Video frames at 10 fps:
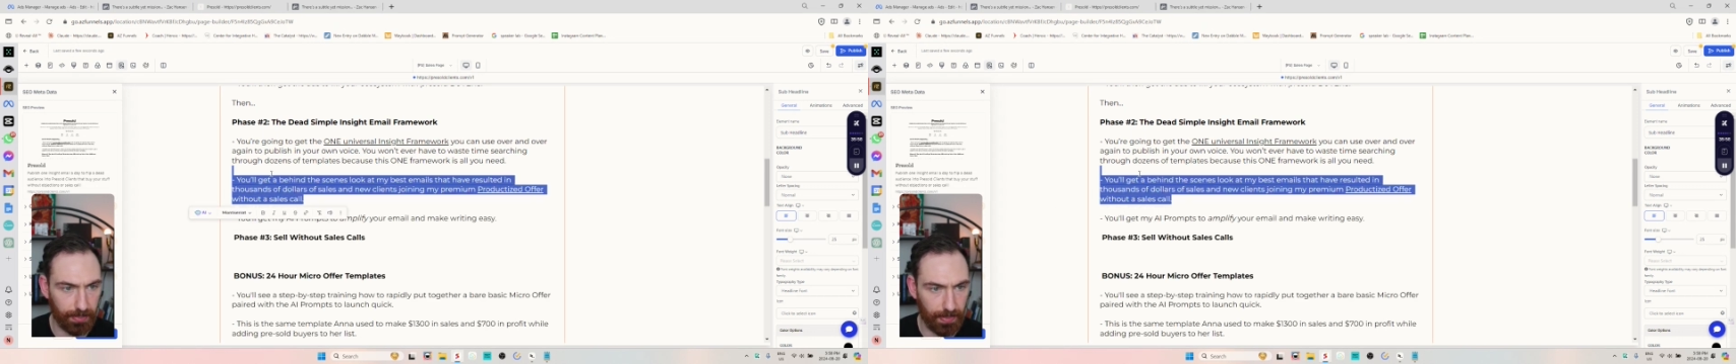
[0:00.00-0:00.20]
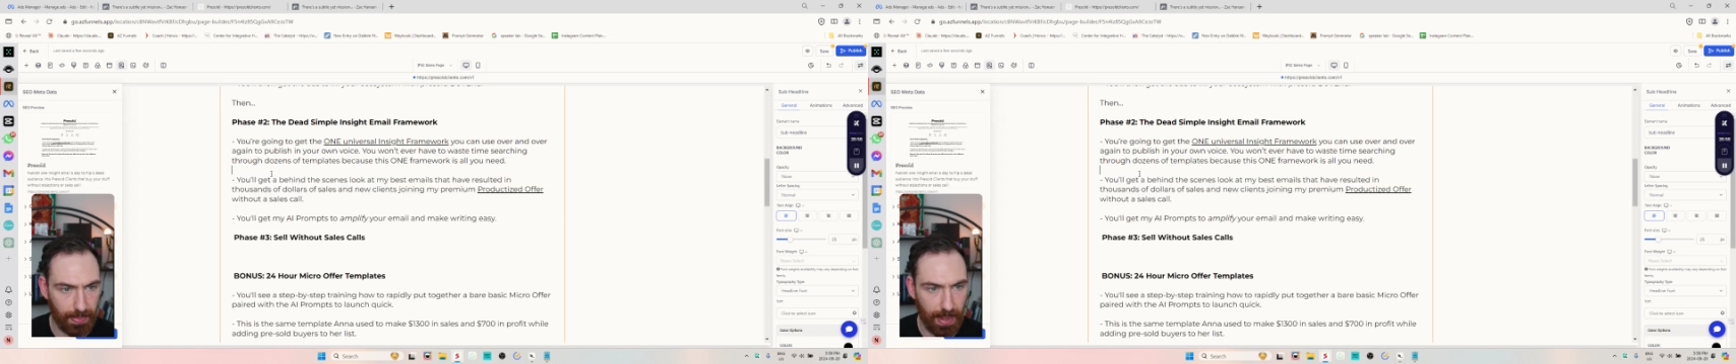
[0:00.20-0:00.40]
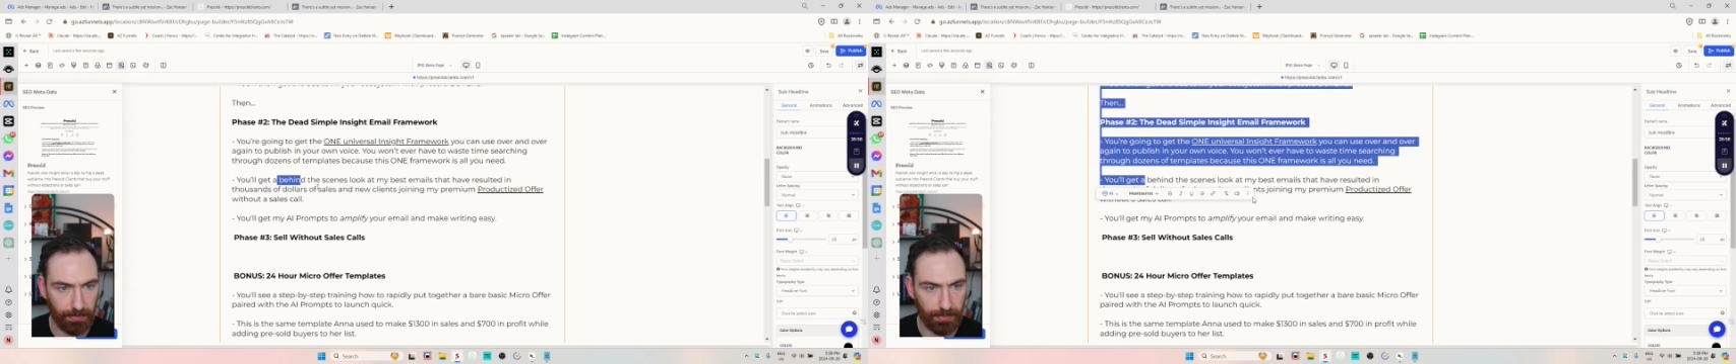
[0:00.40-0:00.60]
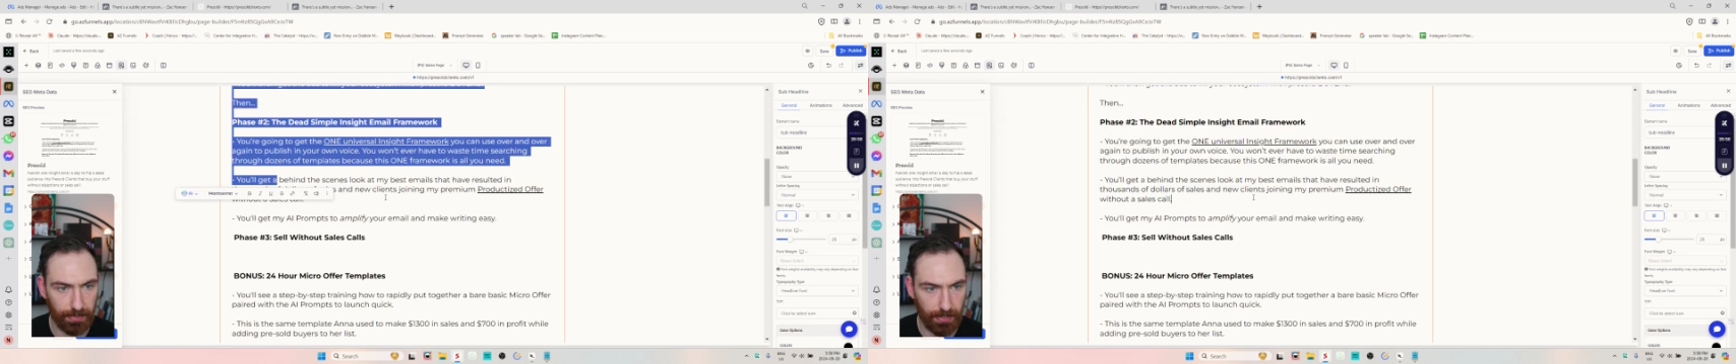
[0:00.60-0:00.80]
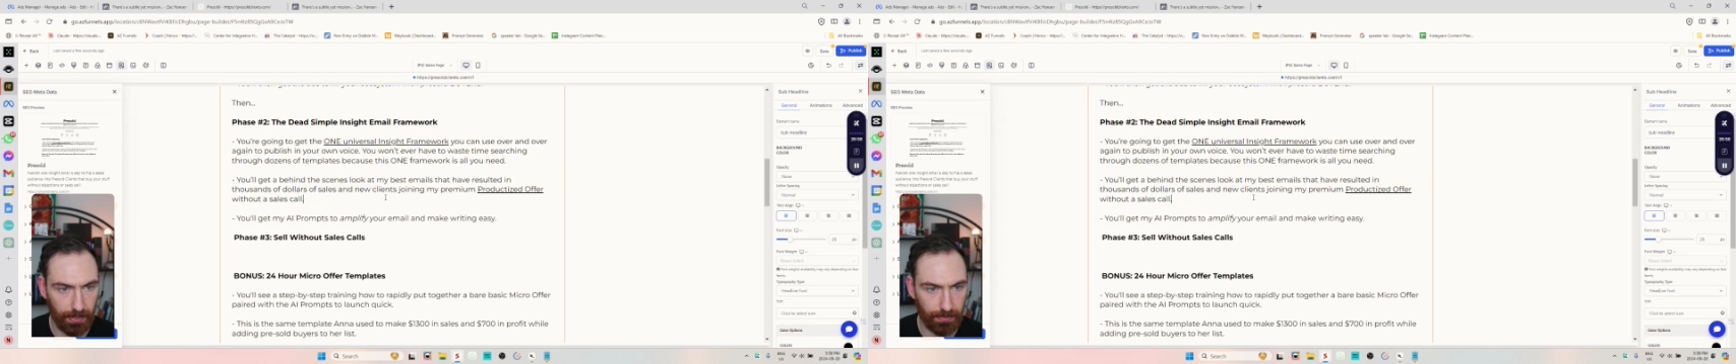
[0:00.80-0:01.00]
in thousands
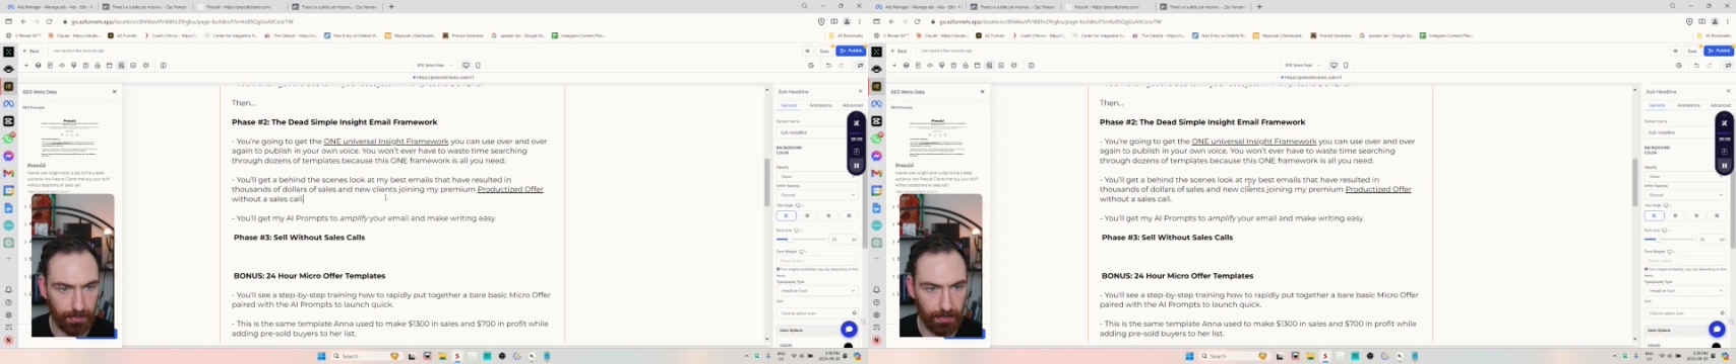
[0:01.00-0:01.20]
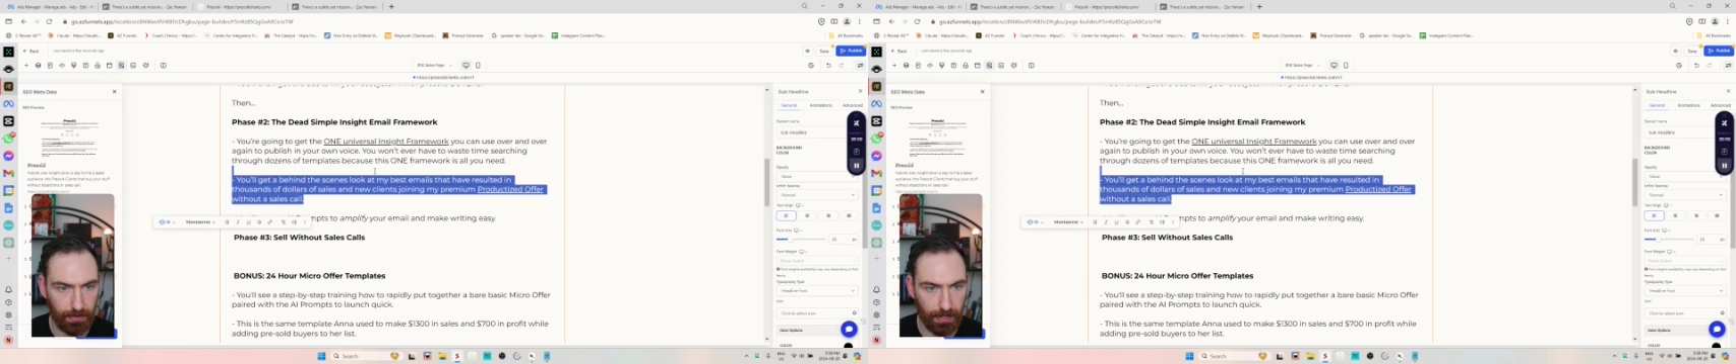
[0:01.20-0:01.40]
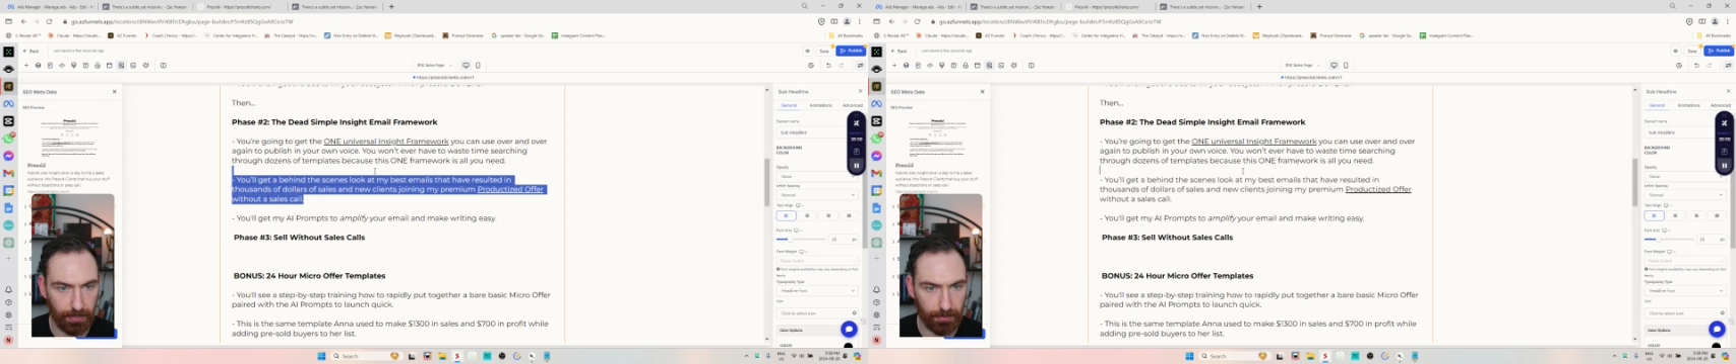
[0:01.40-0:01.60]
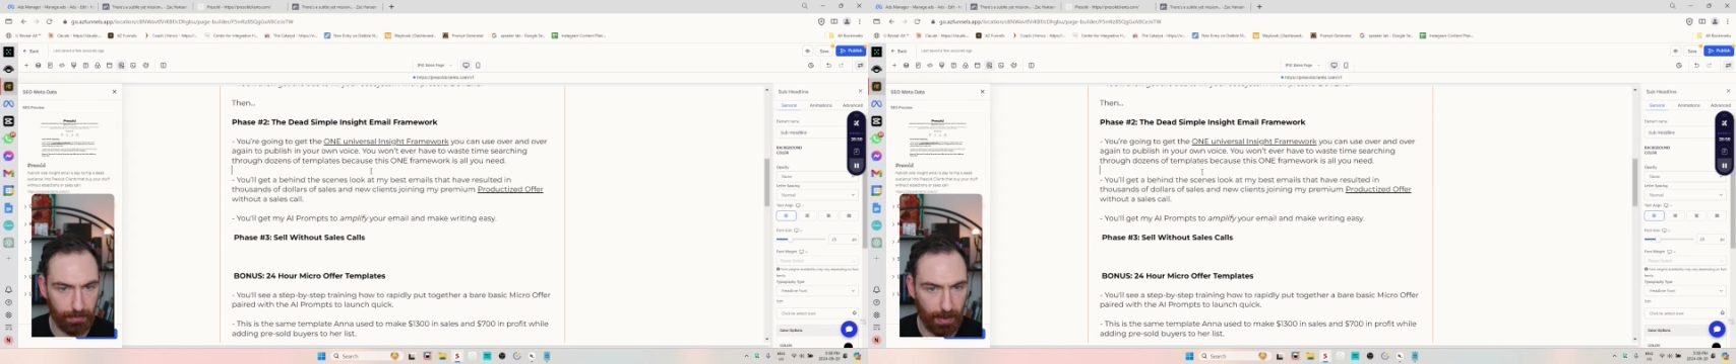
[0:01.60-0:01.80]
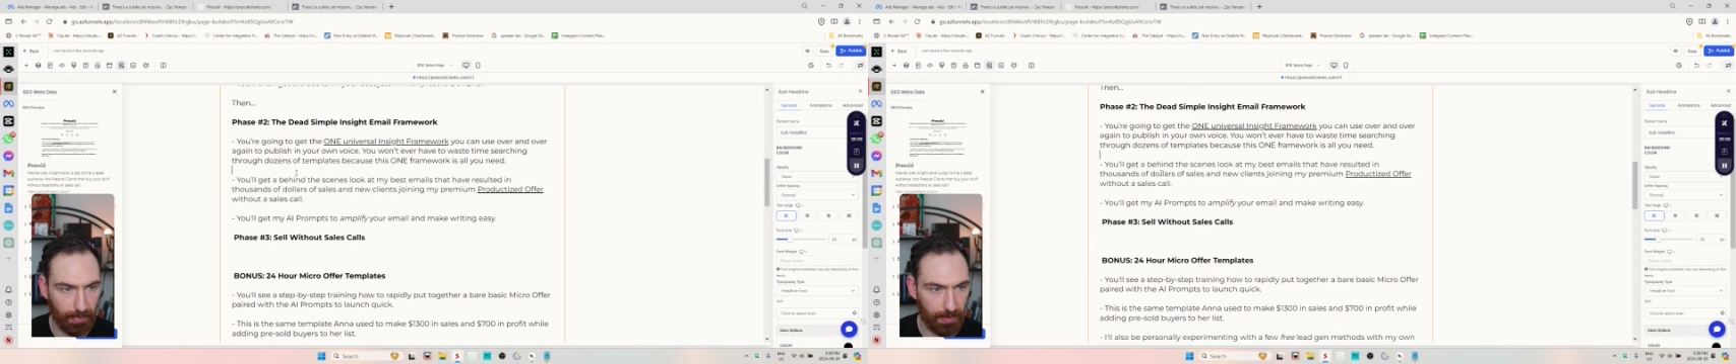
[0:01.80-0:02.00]
of dollars in new clients during
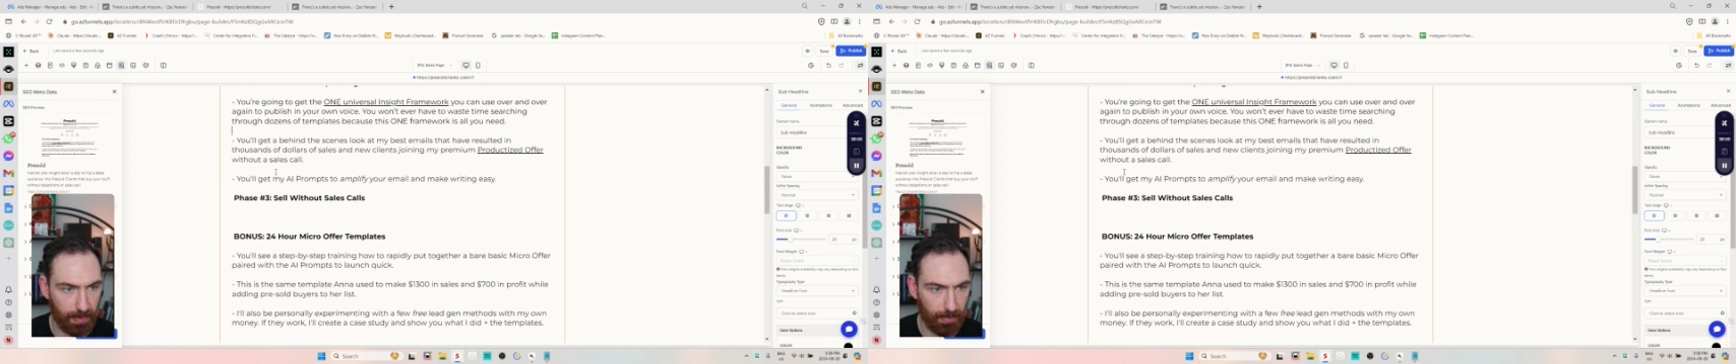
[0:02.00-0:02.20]
my premium